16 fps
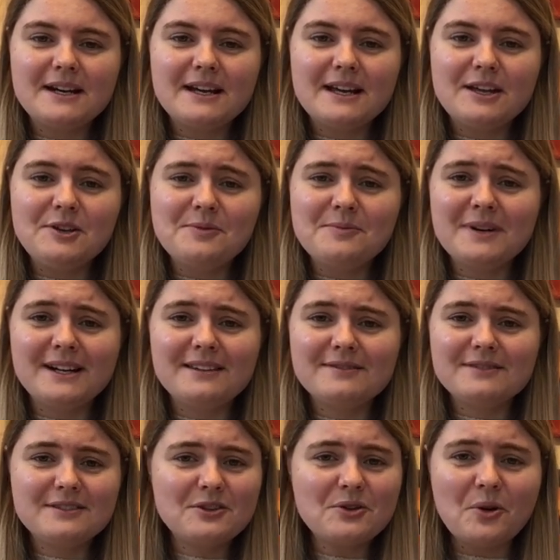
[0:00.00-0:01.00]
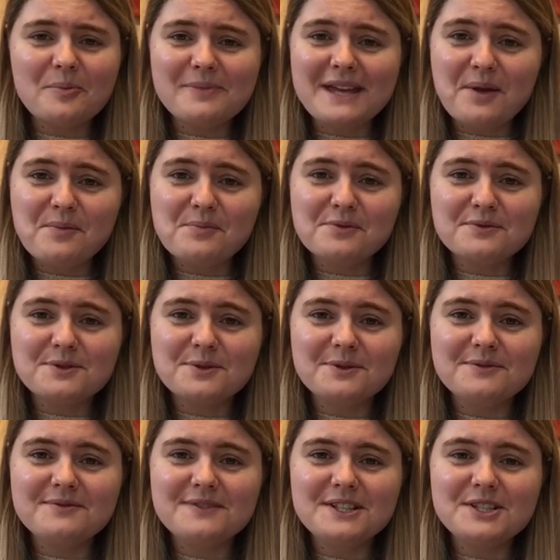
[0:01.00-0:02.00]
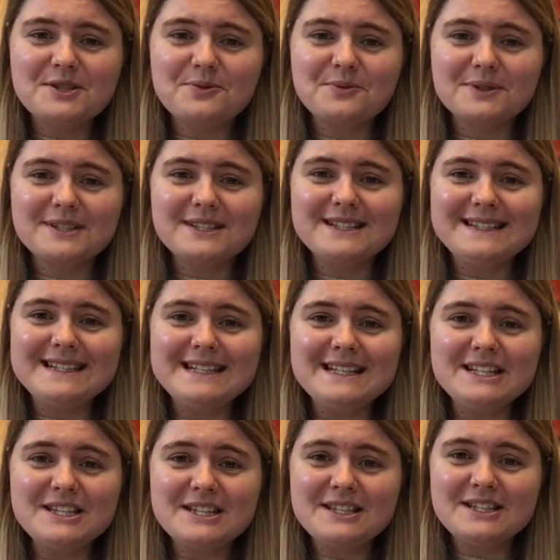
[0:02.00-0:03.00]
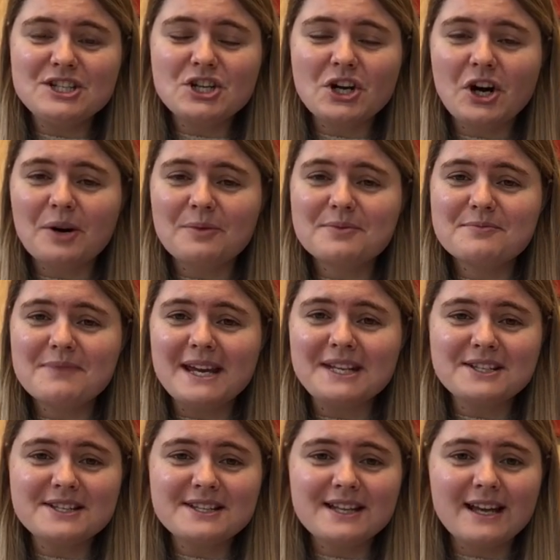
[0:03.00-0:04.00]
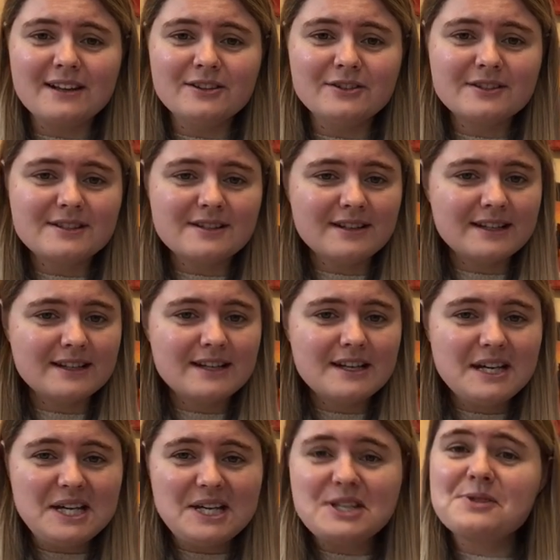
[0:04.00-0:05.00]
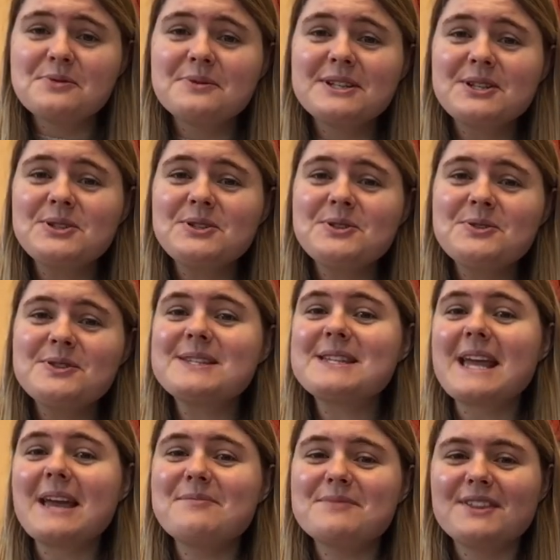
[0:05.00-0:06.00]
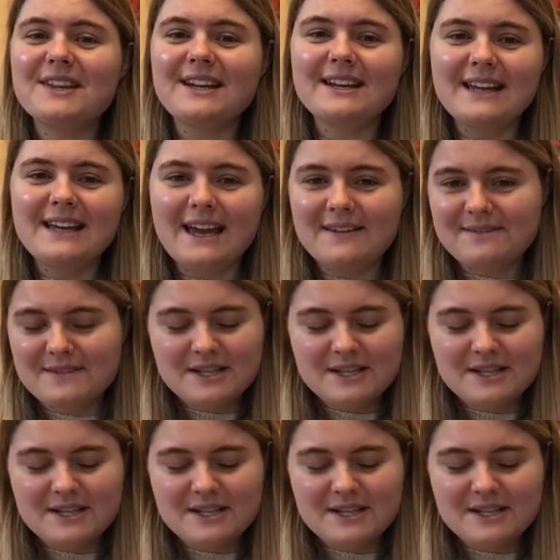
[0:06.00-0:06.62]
You might not be able to envisage what a D sharp major scale looks like. So we can do the same thing again.